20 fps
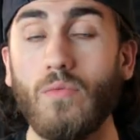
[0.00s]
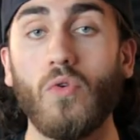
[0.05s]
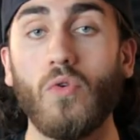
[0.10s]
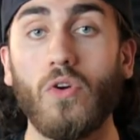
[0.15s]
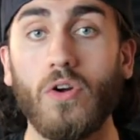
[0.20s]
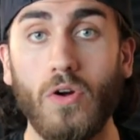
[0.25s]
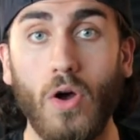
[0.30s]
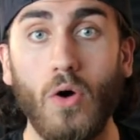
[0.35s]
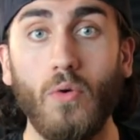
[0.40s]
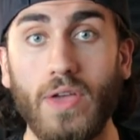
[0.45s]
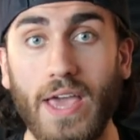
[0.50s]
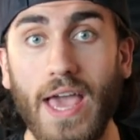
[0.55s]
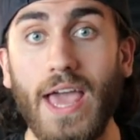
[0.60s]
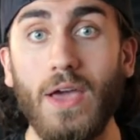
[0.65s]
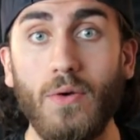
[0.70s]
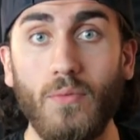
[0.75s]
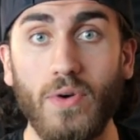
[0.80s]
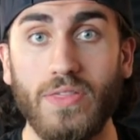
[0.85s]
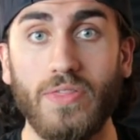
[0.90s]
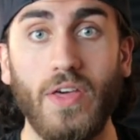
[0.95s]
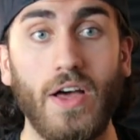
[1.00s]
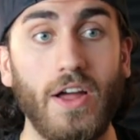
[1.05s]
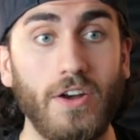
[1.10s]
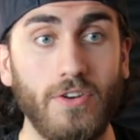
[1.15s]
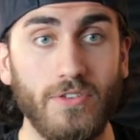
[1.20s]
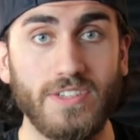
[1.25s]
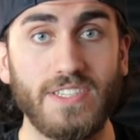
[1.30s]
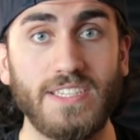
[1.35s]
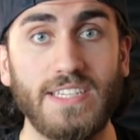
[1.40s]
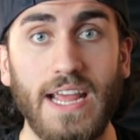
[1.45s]
And we're okay with
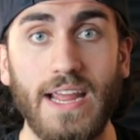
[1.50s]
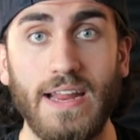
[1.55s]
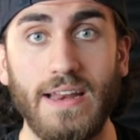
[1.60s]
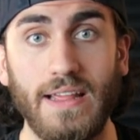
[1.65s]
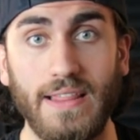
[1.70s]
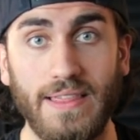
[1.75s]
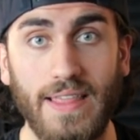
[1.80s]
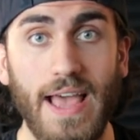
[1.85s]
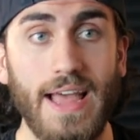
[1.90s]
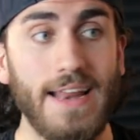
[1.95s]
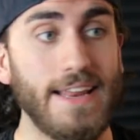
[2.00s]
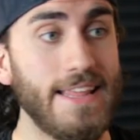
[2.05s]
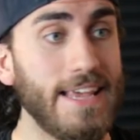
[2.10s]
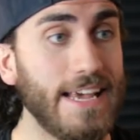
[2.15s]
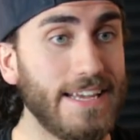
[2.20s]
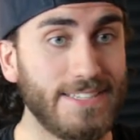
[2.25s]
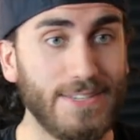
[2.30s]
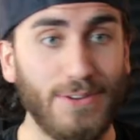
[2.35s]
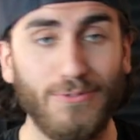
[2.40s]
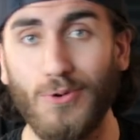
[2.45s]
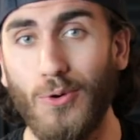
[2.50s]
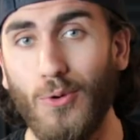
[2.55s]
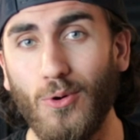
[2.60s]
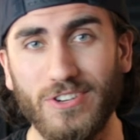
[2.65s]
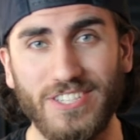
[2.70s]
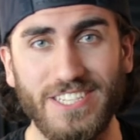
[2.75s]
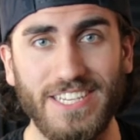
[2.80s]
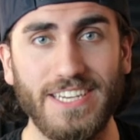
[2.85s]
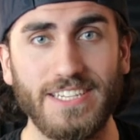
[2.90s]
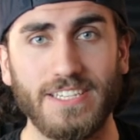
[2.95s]
understanding that. Yes, of
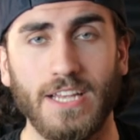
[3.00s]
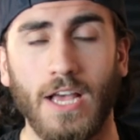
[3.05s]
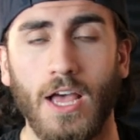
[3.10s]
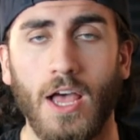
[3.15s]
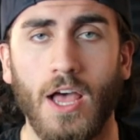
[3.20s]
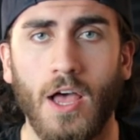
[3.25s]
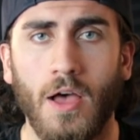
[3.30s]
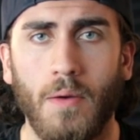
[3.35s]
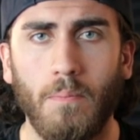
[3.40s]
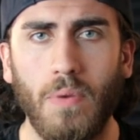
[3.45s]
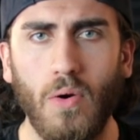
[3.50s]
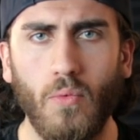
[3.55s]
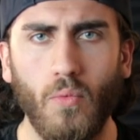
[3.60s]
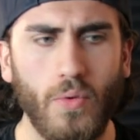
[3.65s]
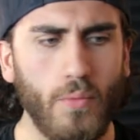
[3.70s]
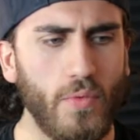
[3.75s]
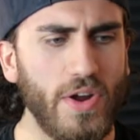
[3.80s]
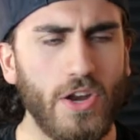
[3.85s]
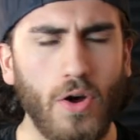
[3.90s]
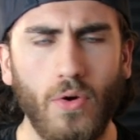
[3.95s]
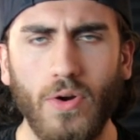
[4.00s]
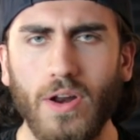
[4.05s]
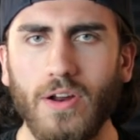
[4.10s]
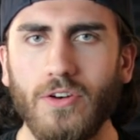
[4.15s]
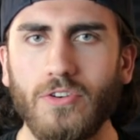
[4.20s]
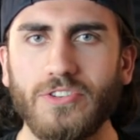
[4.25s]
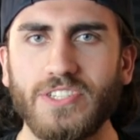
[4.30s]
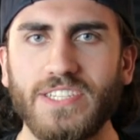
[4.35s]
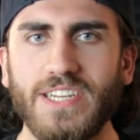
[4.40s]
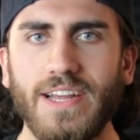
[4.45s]
course He is, but we don't
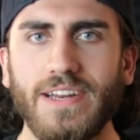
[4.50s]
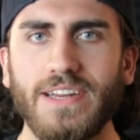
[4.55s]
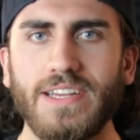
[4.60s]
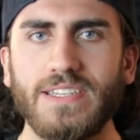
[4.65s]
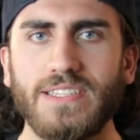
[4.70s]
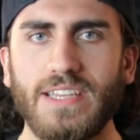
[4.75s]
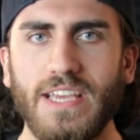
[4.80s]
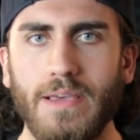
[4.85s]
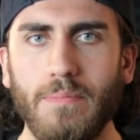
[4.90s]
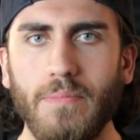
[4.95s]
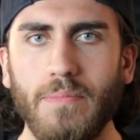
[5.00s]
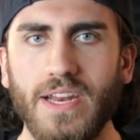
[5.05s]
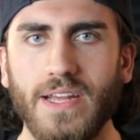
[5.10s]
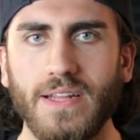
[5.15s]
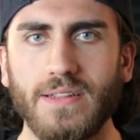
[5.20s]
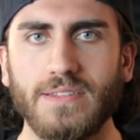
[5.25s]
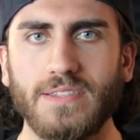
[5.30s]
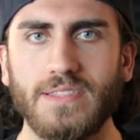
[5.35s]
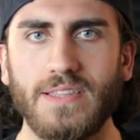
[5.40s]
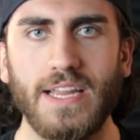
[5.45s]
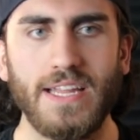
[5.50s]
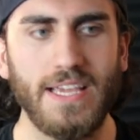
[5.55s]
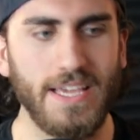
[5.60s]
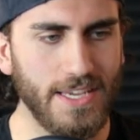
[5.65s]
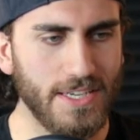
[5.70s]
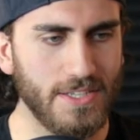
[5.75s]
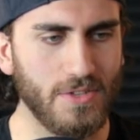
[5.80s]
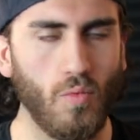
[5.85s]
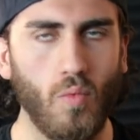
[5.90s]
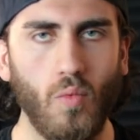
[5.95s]
understand His immanence, that
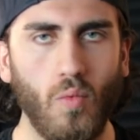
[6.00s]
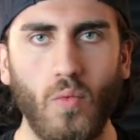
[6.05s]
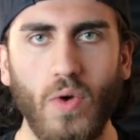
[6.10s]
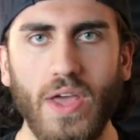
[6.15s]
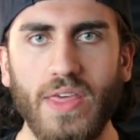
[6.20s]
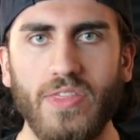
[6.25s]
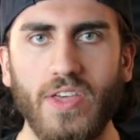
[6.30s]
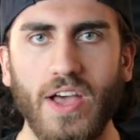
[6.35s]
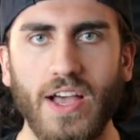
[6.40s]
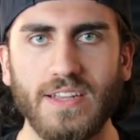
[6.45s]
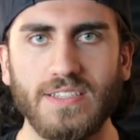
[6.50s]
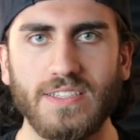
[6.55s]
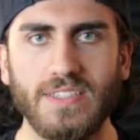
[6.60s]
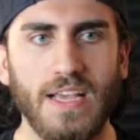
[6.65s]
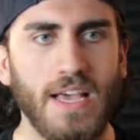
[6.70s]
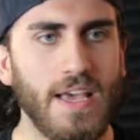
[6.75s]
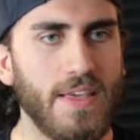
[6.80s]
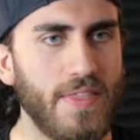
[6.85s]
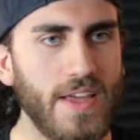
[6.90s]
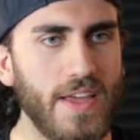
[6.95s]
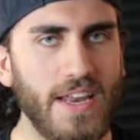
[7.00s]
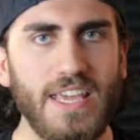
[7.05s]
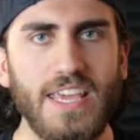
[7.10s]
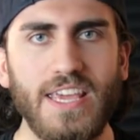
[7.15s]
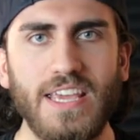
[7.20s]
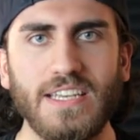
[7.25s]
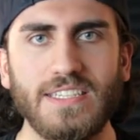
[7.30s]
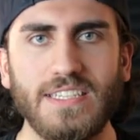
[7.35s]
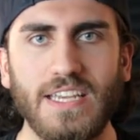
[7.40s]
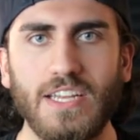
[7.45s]
He is with us, that
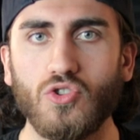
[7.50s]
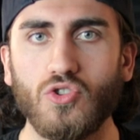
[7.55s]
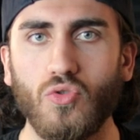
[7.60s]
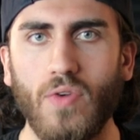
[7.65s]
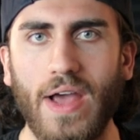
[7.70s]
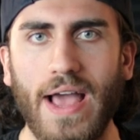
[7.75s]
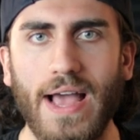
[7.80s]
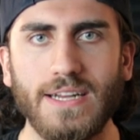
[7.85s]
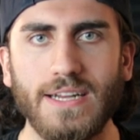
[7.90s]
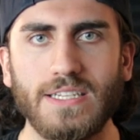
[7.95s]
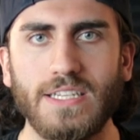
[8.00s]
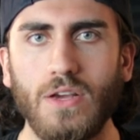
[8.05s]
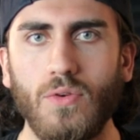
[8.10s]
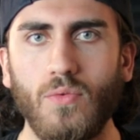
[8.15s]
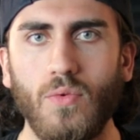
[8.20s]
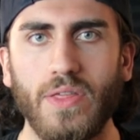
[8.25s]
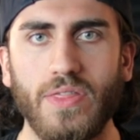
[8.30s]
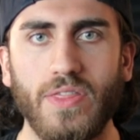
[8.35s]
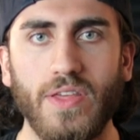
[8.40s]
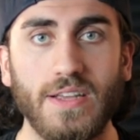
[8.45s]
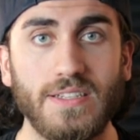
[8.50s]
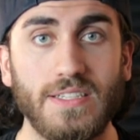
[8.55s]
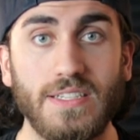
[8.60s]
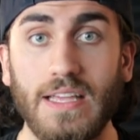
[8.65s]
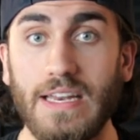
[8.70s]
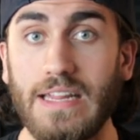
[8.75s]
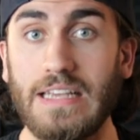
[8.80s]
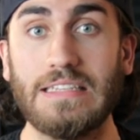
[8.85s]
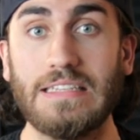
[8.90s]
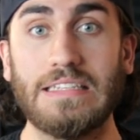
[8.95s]
He interacting with us,
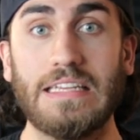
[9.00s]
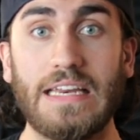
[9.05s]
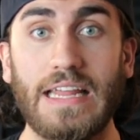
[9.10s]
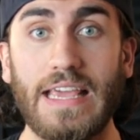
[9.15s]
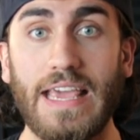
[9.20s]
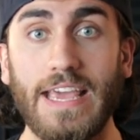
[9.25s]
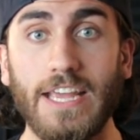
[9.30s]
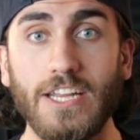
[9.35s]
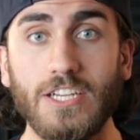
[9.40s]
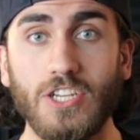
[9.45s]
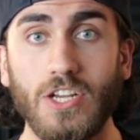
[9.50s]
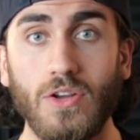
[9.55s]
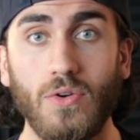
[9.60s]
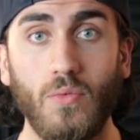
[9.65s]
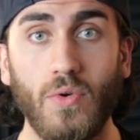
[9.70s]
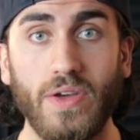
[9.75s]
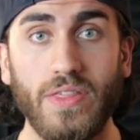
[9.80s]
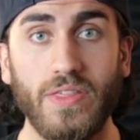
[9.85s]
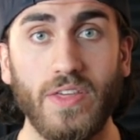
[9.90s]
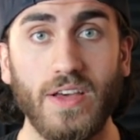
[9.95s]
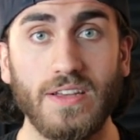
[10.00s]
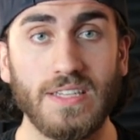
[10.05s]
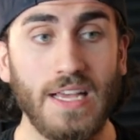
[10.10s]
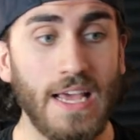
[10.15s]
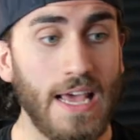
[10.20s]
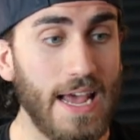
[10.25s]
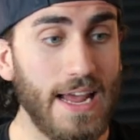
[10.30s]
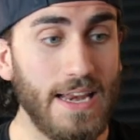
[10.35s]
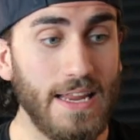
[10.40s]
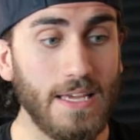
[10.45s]
that He is engaging with us,
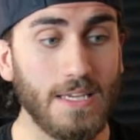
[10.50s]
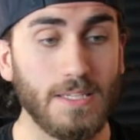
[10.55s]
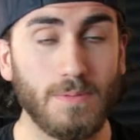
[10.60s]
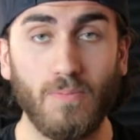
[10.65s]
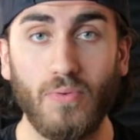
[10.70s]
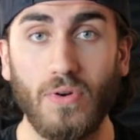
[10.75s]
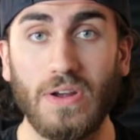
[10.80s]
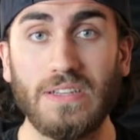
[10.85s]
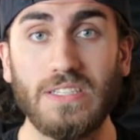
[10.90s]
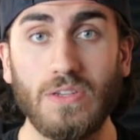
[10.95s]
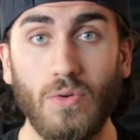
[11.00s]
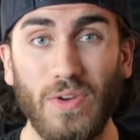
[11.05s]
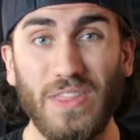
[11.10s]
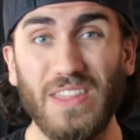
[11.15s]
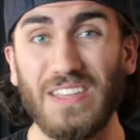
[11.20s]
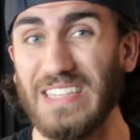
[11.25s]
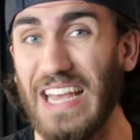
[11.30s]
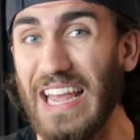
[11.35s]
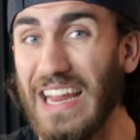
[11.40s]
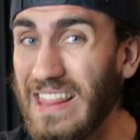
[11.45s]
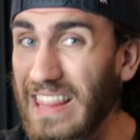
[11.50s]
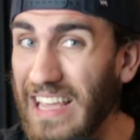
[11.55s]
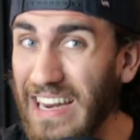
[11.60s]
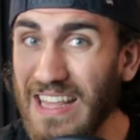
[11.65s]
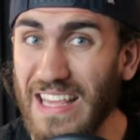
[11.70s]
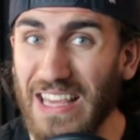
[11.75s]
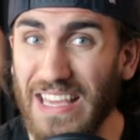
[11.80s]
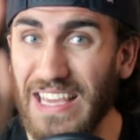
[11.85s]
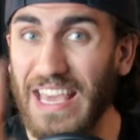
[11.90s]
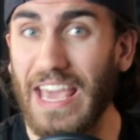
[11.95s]
and He is present with us, and
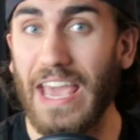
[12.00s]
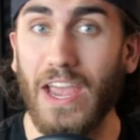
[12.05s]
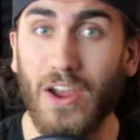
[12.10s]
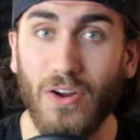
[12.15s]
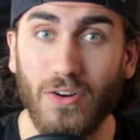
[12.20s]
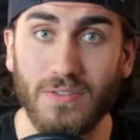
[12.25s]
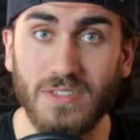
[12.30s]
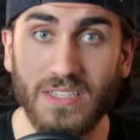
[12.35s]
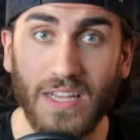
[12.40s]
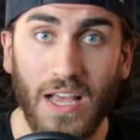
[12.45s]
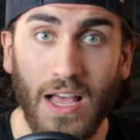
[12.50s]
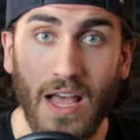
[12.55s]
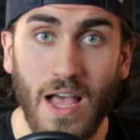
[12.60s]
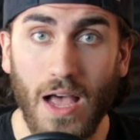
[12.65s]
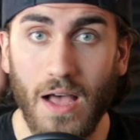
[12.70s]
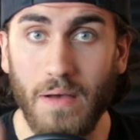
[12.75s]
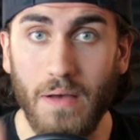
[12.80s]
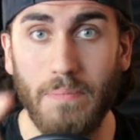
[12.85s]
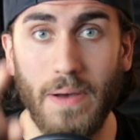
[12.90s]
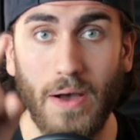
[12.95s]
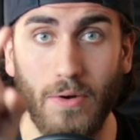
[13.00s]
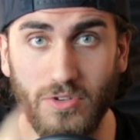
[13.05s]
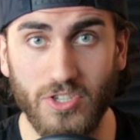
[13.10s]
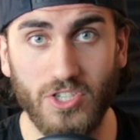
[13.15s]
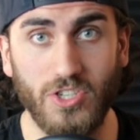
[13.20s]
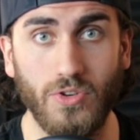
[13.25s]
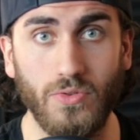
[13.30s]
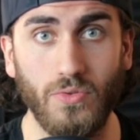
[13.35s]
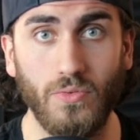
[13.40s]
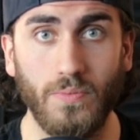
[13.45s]
that He cares
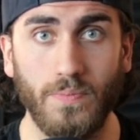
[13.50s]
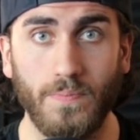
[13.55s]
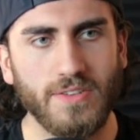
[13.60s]
about you.